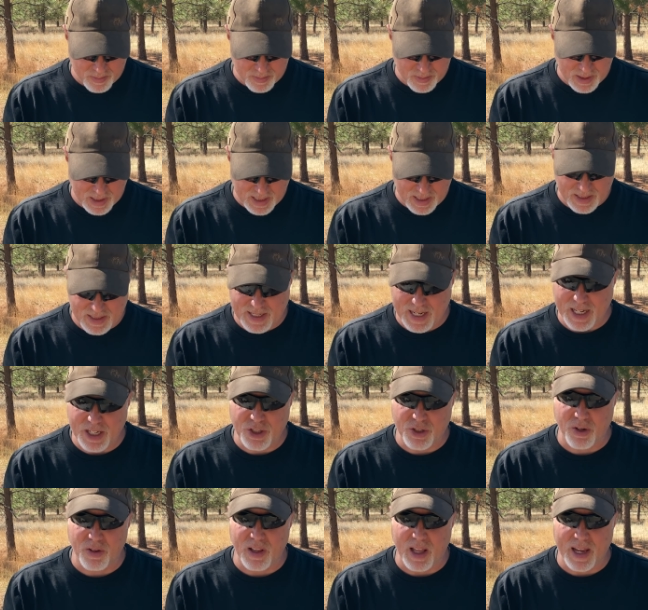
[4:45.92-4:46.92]
any
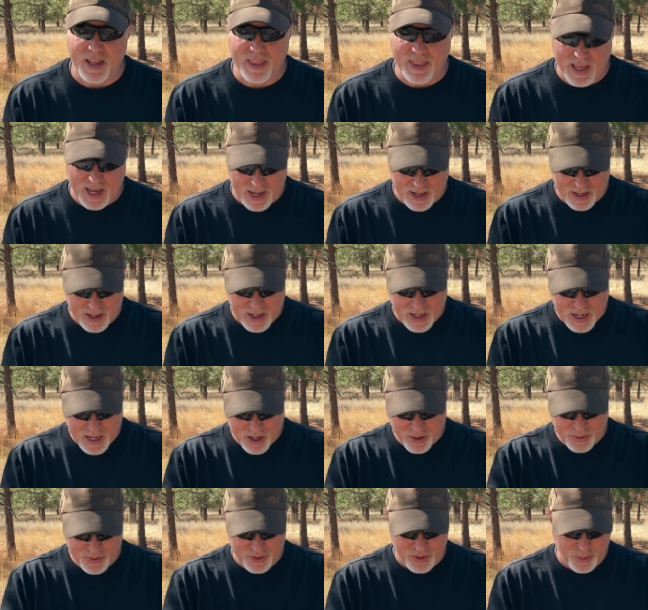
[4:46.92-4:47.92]
danger like that,
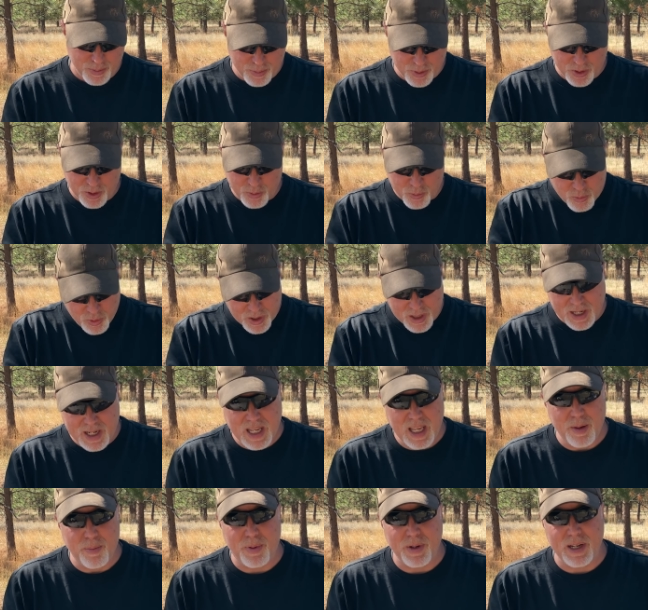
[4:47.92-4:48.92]
I'll either burn wood and
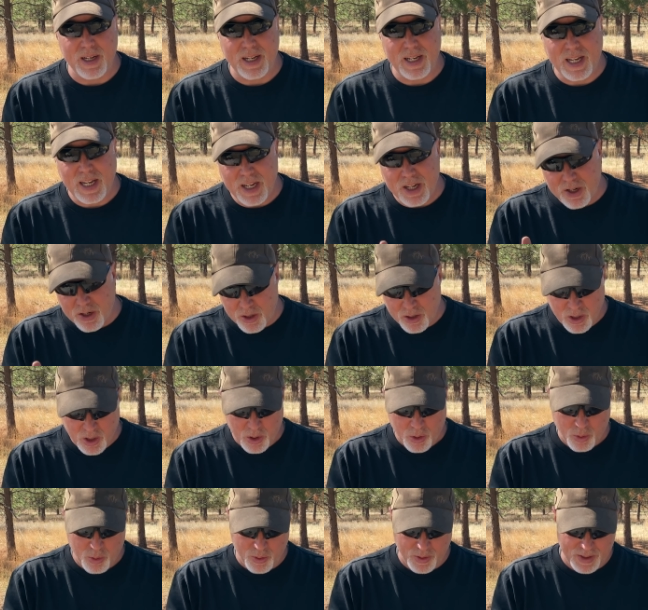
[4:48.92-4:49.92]
keep it in here,
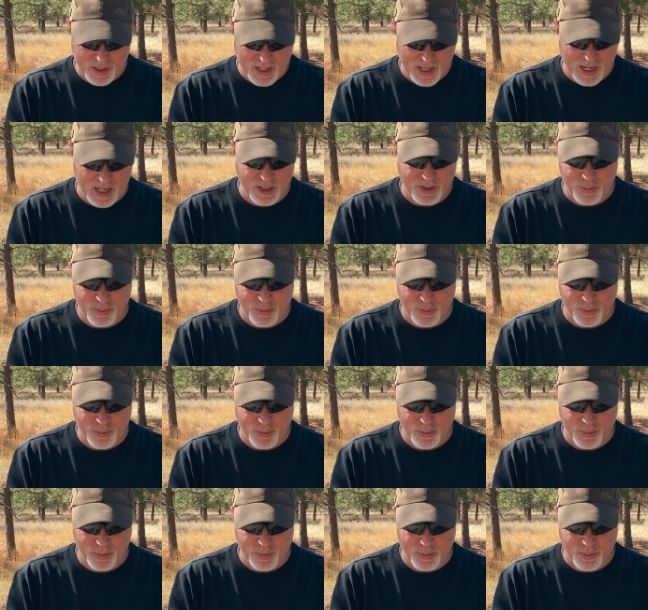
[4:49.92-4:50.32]
or in the case